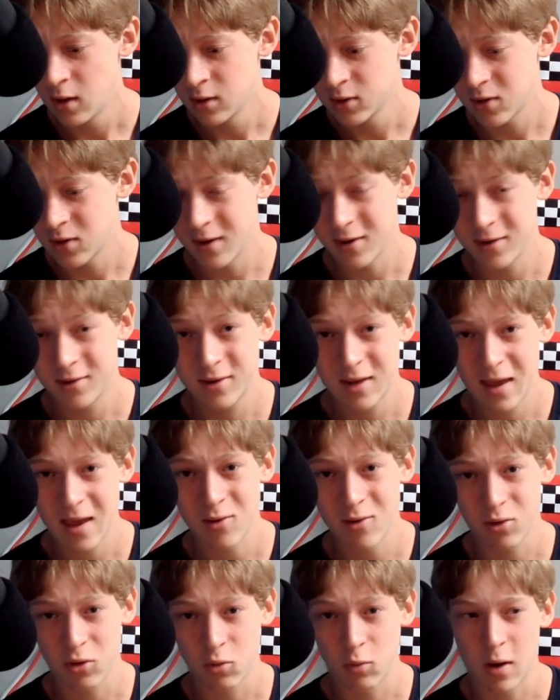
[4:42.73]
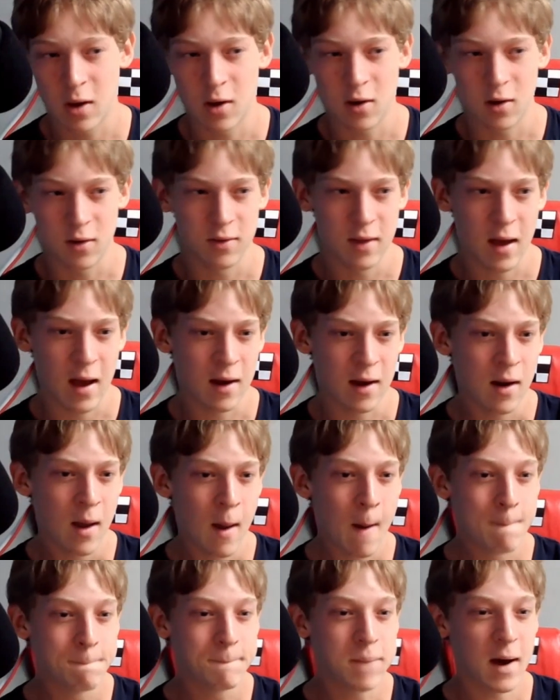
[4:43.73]
So I can't really weigh in on that.
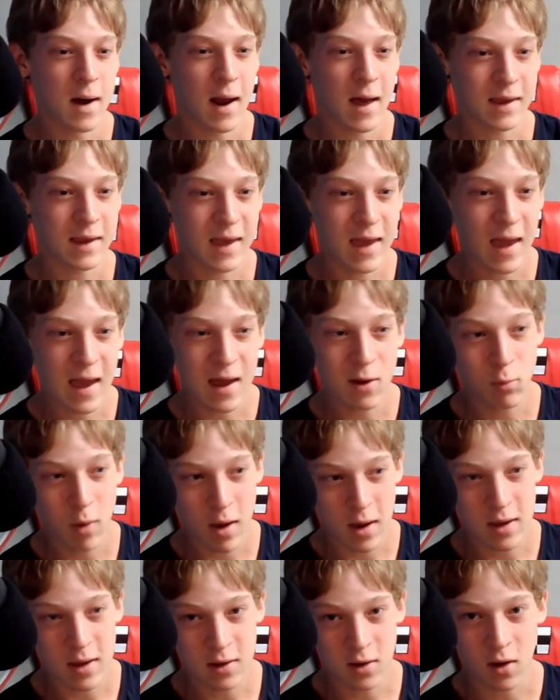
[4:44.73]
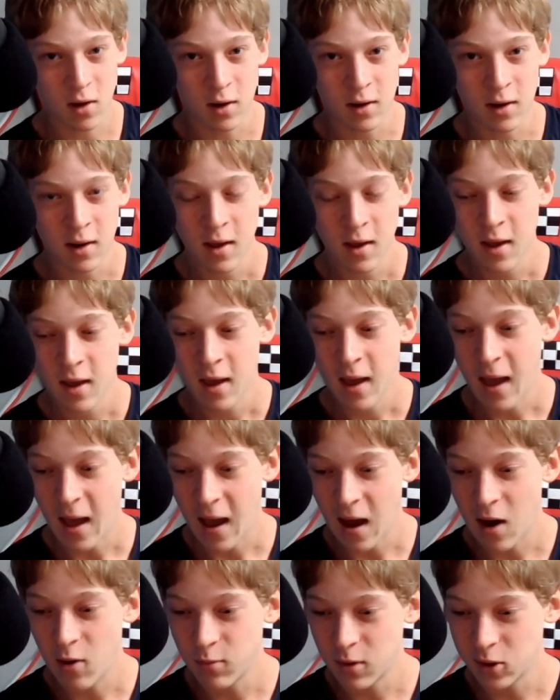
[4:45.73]
But I can weigh in on
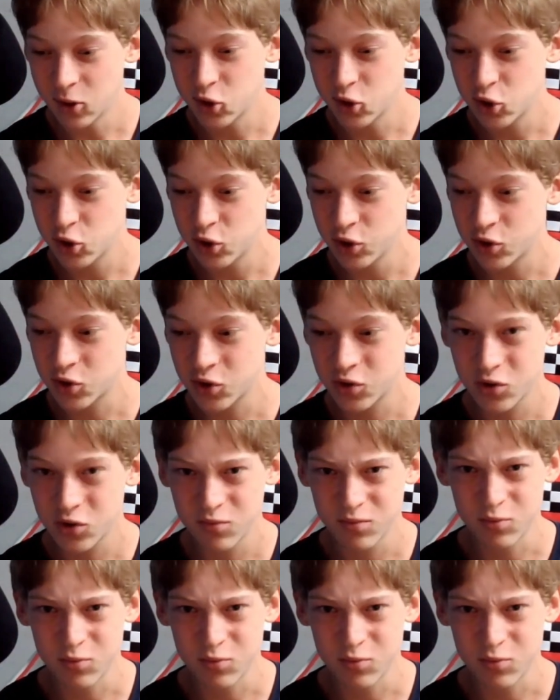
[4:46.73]
how much